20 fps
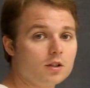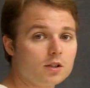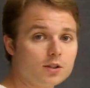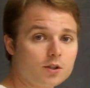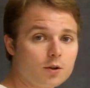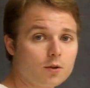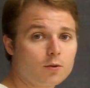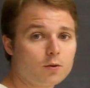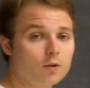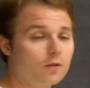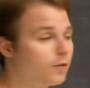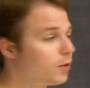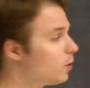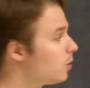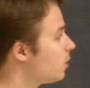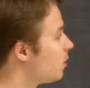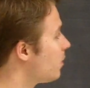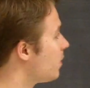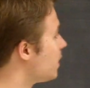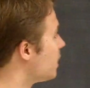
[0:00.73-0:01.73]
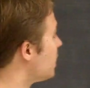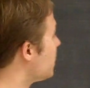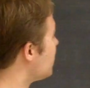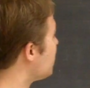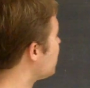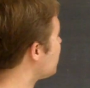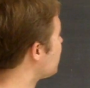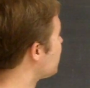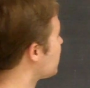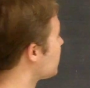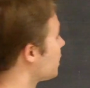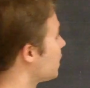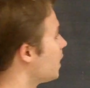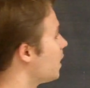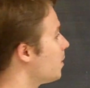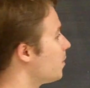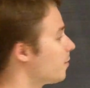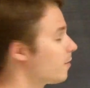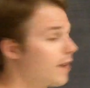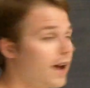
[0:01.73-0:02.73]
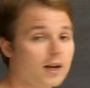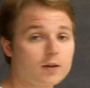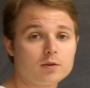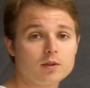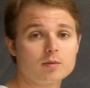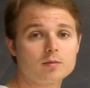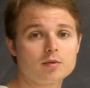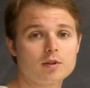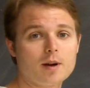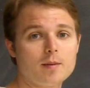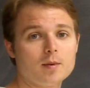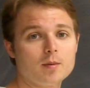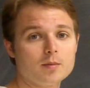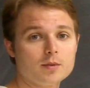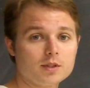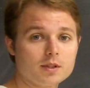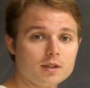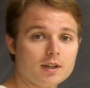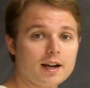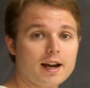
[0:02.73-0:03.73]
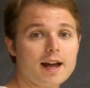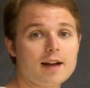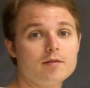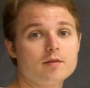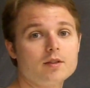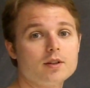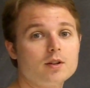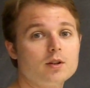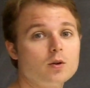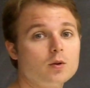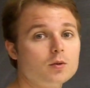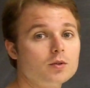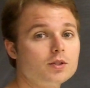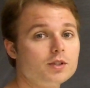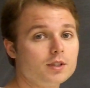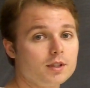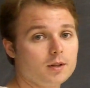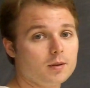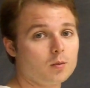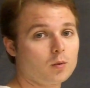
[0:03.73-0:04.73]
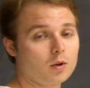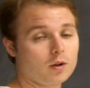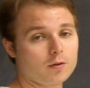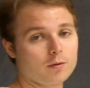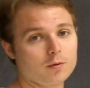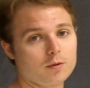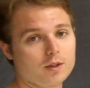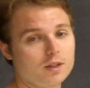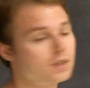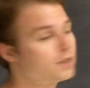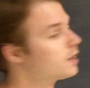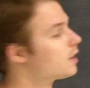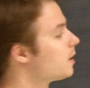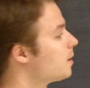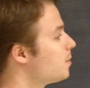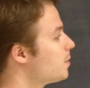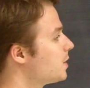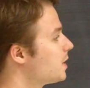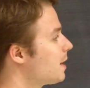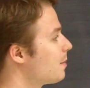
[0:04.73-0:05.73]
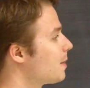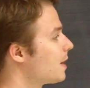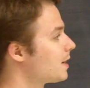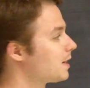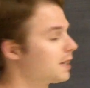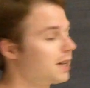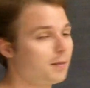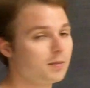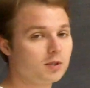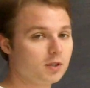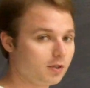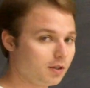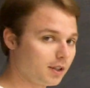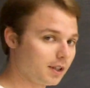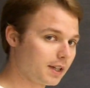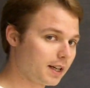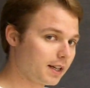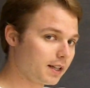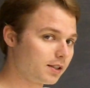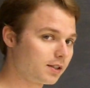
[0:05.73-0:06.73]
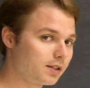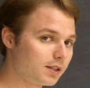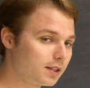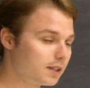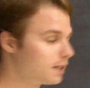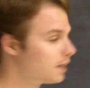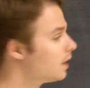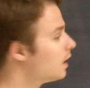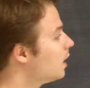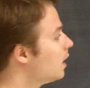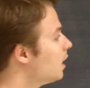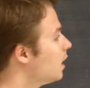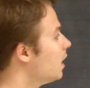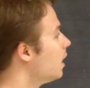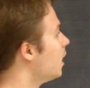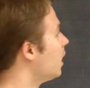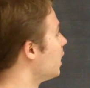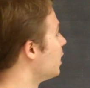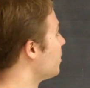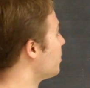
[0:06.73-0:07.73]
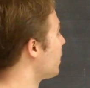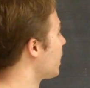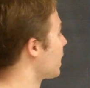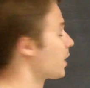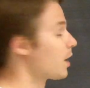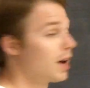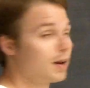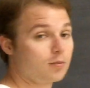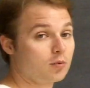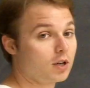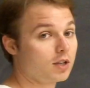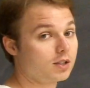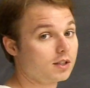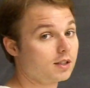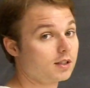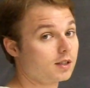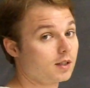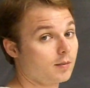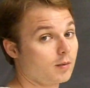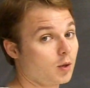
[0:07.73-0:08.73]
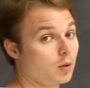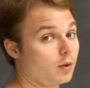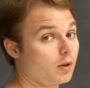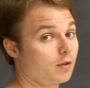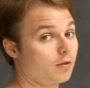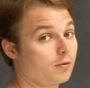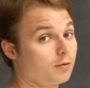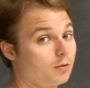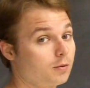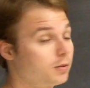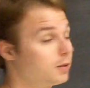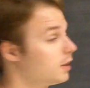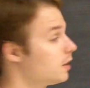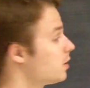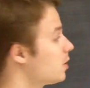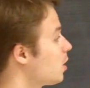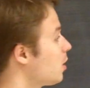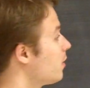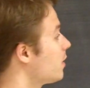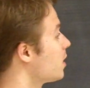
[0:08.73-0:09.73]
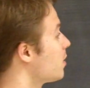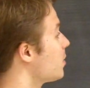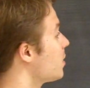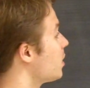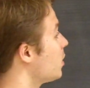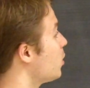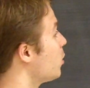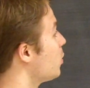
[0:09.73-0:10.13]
So let's go through a few of these factoring problems that I have in the notes. Work through these step by step so you can kind of see my thought process I'm going through and solving in